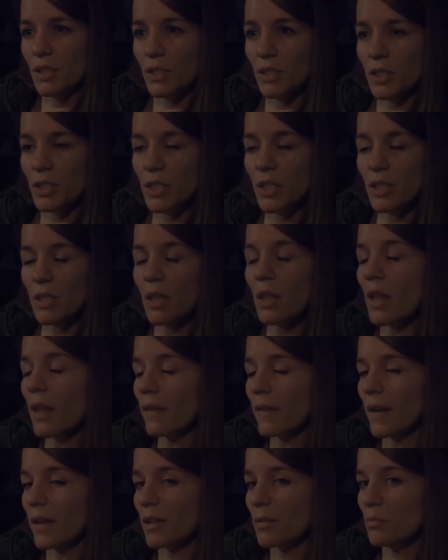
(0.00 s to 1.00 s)
she's a
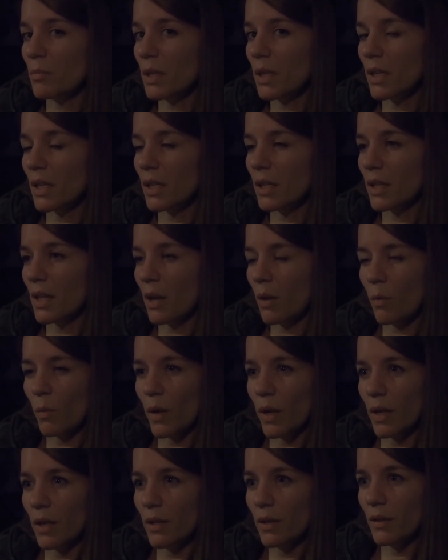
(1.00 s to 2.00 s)
lot like me in that
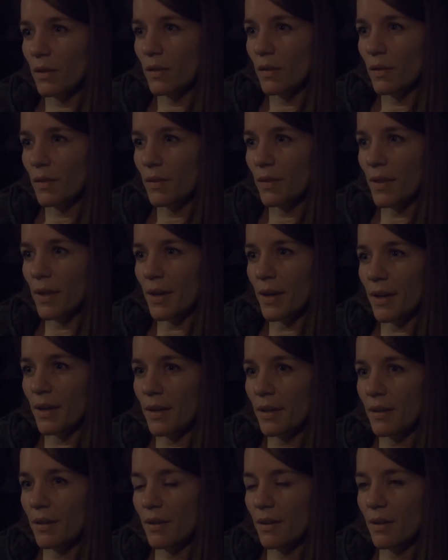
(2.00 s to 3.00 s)
way.
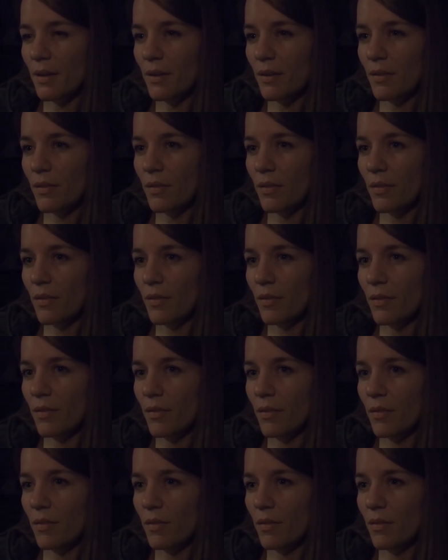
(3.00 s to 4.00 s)
That,
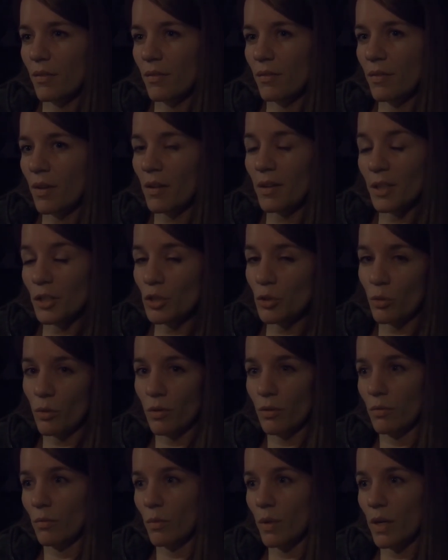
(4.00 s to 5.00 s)
not like
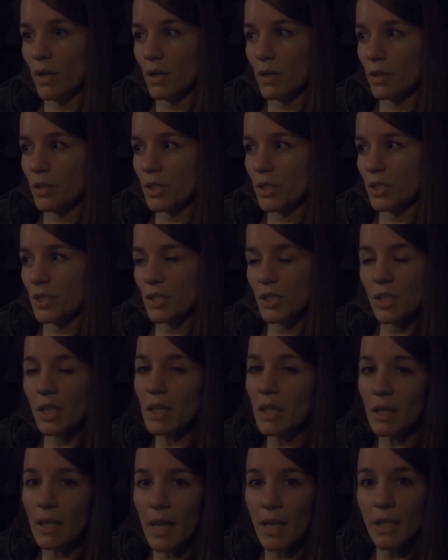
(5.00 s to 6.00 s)
Jordan, where she's just
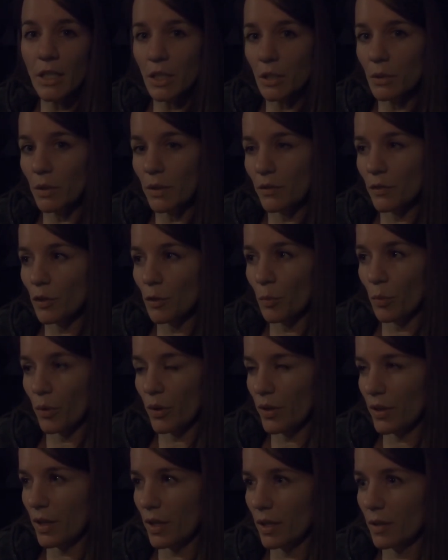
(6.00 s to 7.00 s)
going to like you if you're
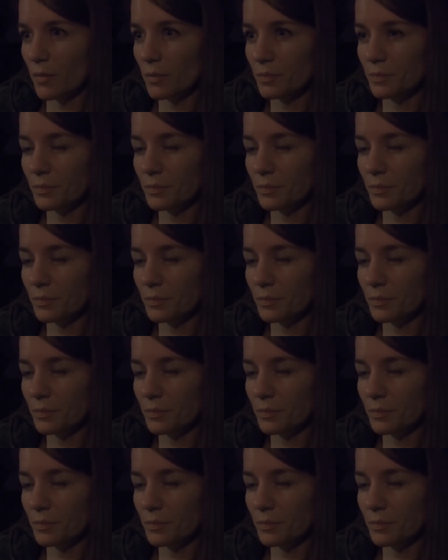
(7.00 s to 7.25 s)
breathing.